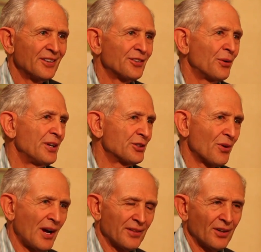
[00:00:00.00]
So he
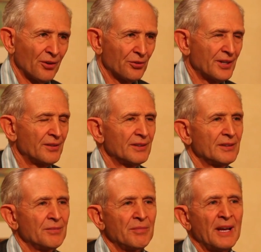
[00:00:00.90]
tried those
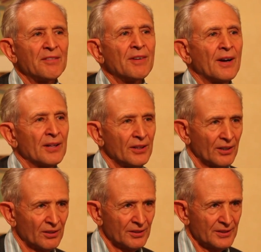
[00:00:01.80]
and made very
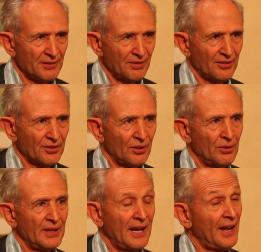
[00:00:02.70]
little difference. So
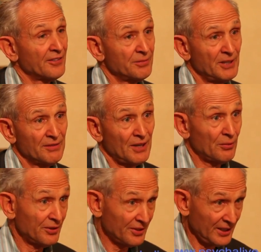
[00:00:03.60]
he asked me if I
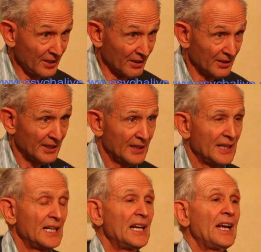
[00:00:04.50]
would see her.
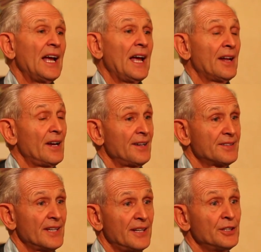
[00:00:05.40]
And I
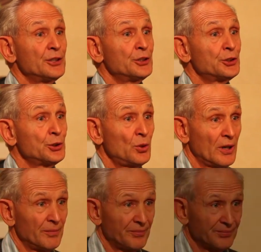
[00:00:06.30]
said, sure.